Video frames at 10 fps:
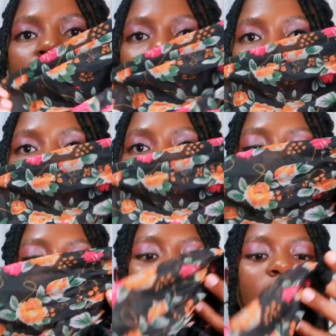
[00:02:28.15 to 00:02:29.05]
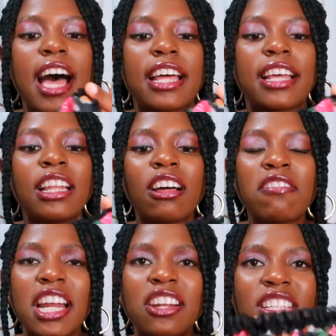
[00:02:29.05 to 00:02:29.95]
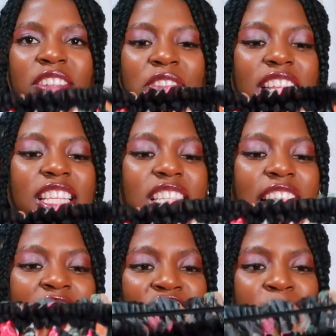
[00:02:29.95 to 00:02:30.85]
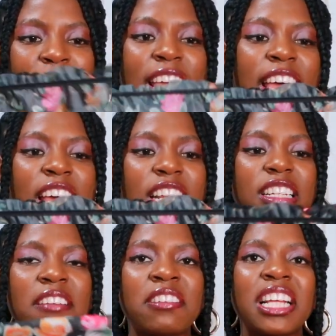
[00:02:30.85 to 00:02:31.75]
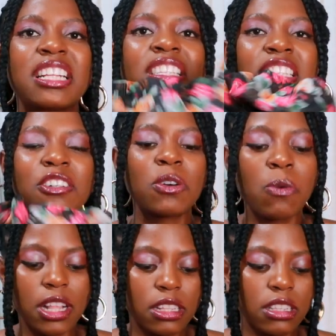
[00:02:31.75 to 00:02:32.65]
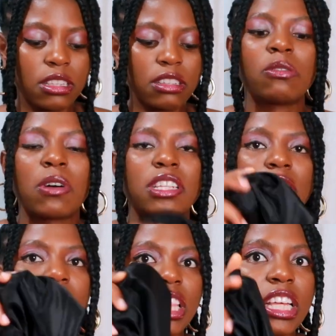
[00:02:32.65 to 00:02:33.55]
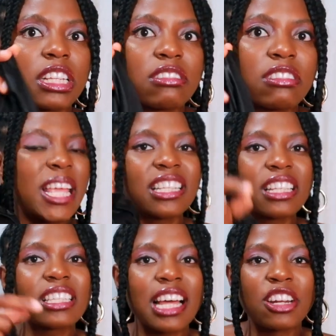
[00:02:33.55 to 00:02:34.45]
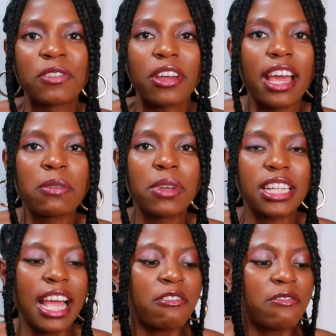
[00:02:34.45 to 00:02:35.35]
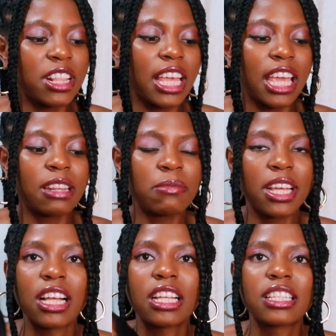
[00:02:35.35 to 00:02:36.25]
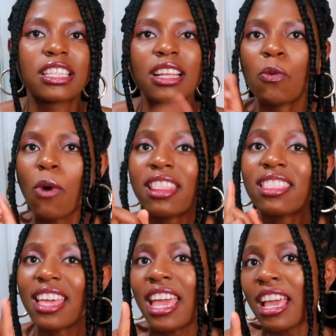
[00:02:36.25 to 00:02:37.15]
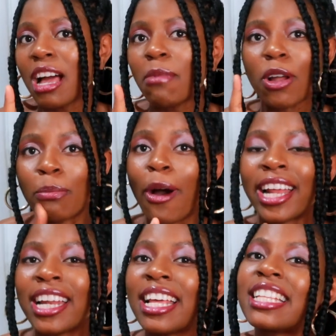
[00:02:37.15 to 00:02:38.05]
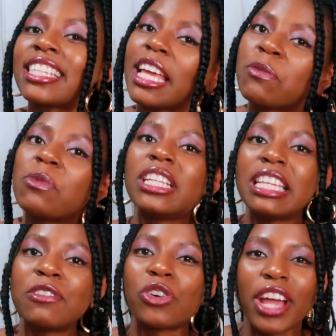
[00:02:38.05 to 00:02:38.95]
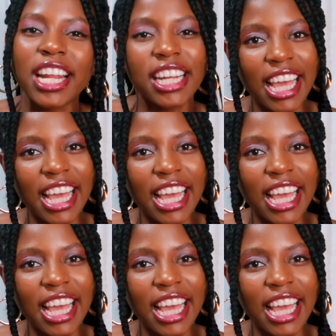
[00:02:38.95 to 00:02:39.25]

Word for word: floral and I love that it doesn't really slide off my head. I feel like the silk ones, the ones that are like this, easily slide off your head, which I really hate because one thing about a bonnet is it will leave your head at